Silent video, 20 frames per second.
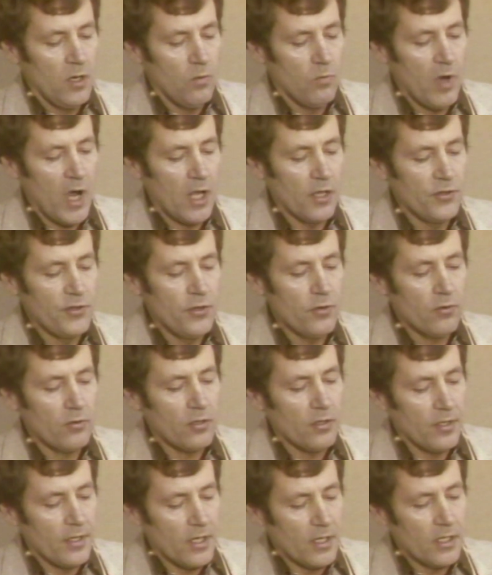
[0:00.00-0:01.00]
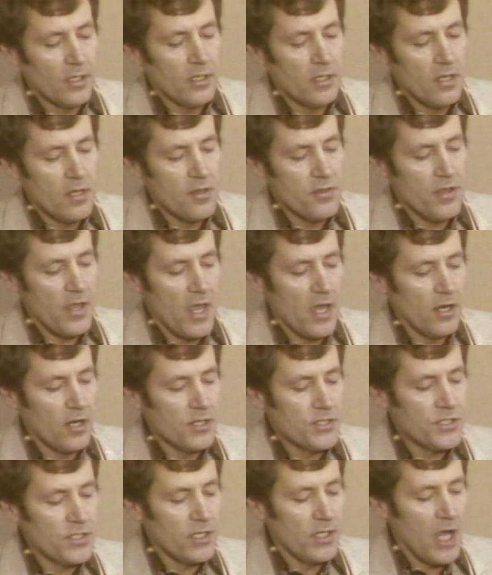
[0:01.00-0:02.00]
while nuclear, the
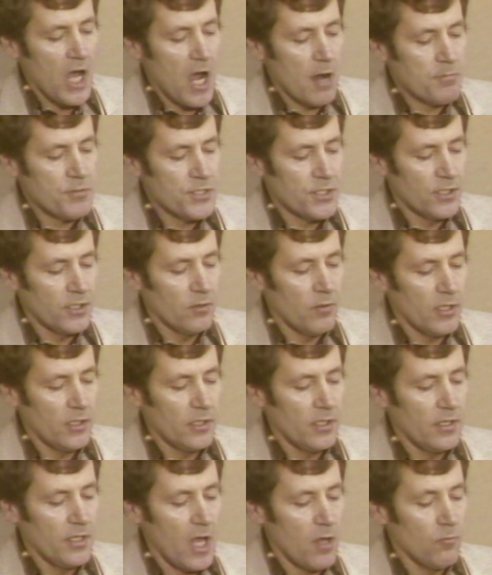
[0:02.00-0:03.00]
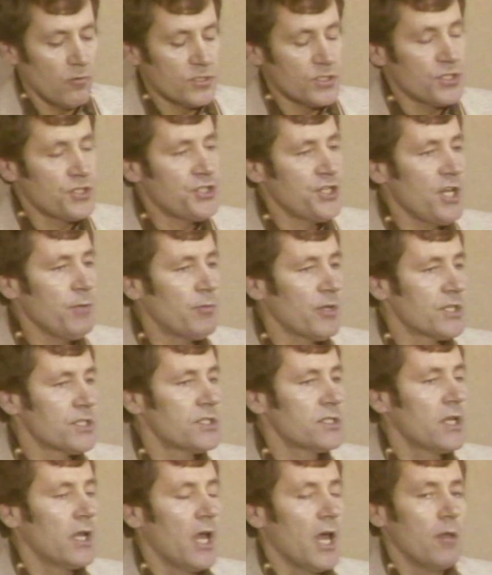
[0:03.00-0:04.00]
energy option that was the
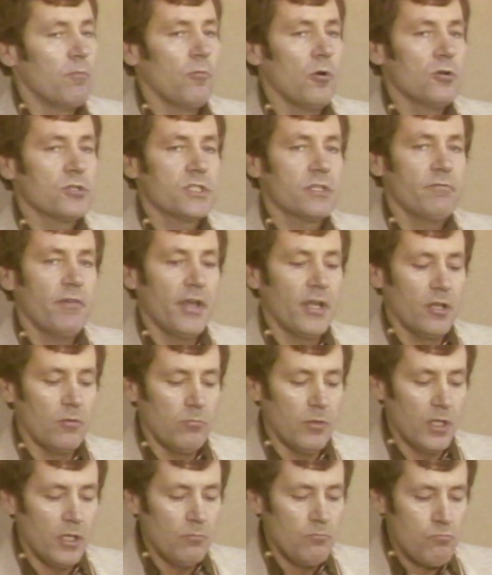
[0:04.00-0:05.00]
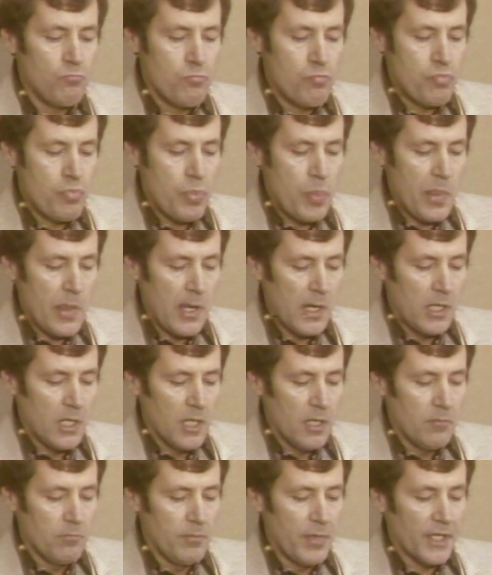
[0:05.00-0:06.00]
cheapest and most available,
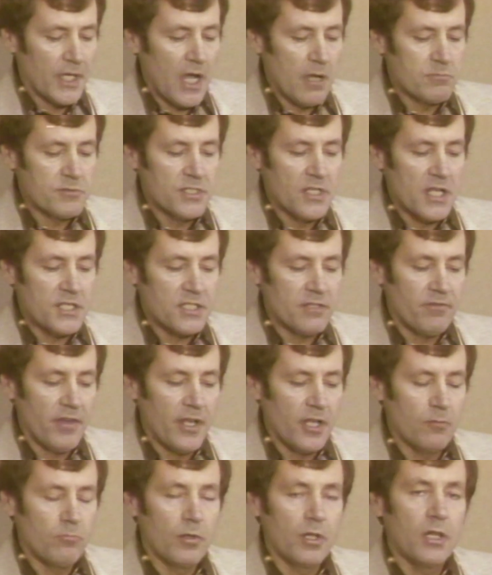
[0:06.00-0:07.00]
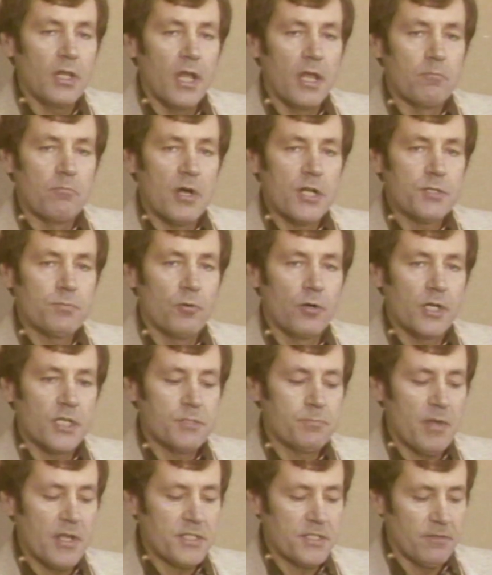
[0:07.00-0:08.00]
becomes less available and much more
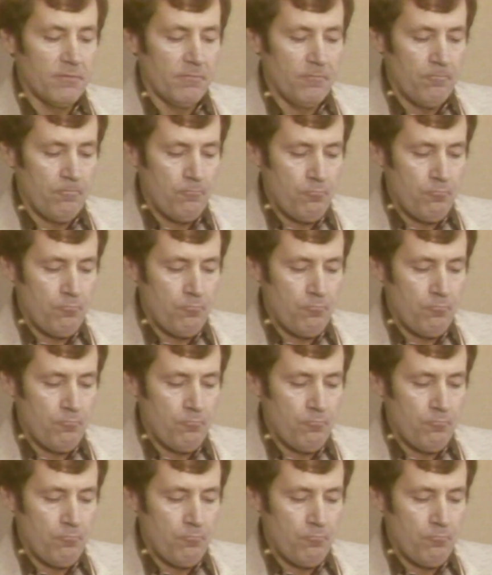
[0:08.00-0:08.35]
expensive.